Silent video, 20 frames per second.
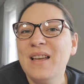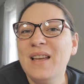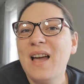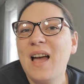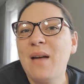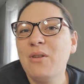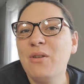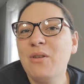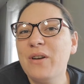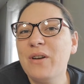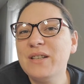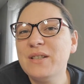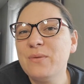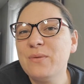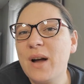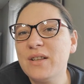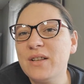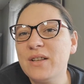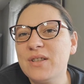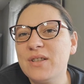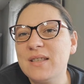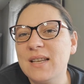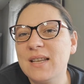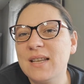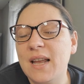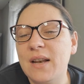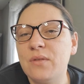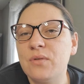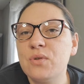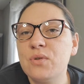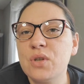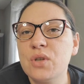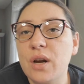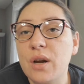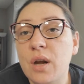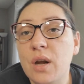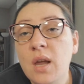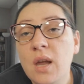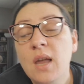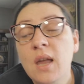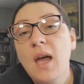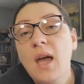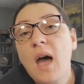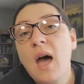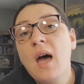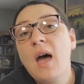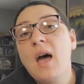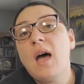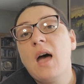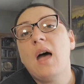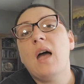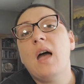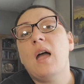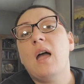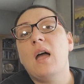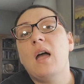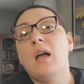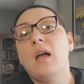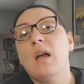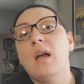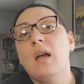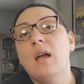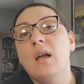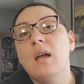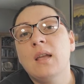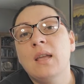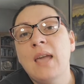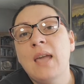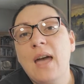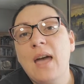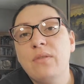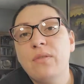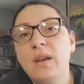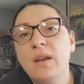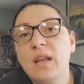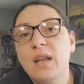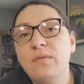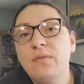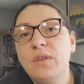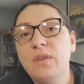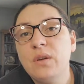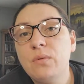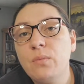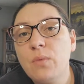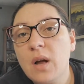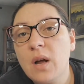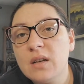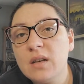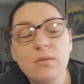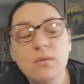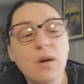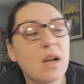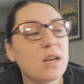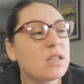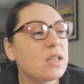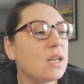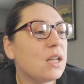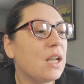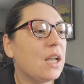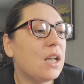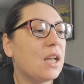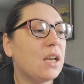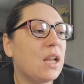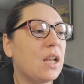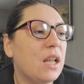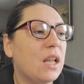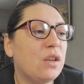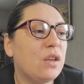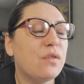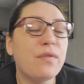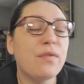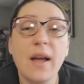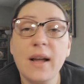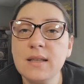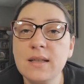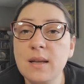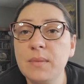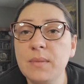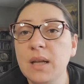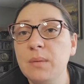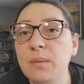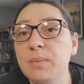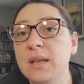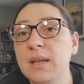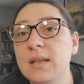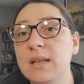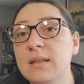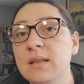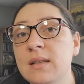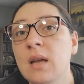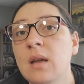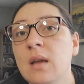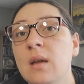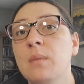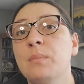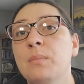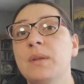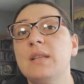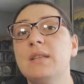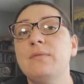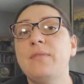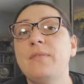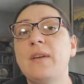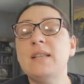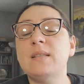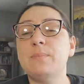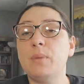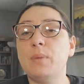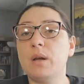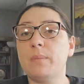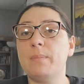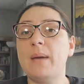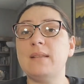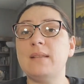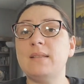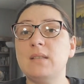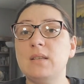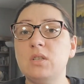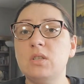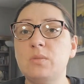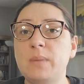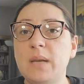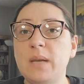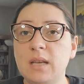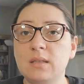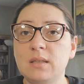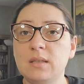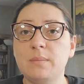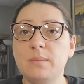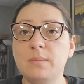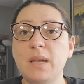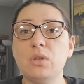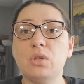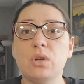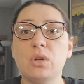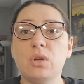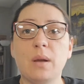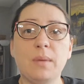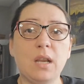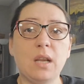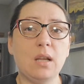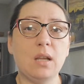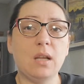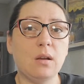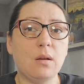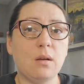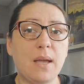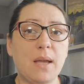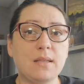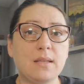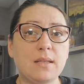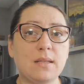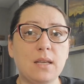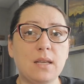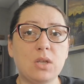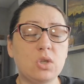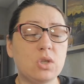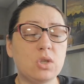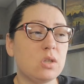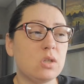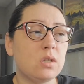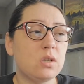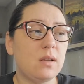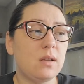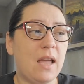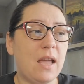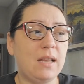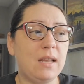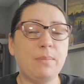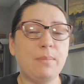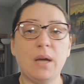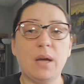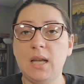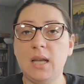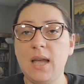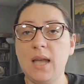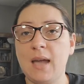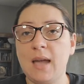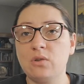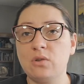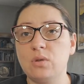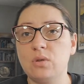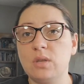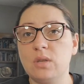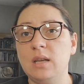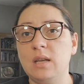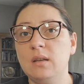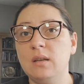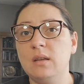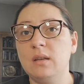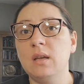i'm going to watch this again sure uh catherine if you want to watch it again and you find something please please facebook message me to make sure i'm getting your message anybody actually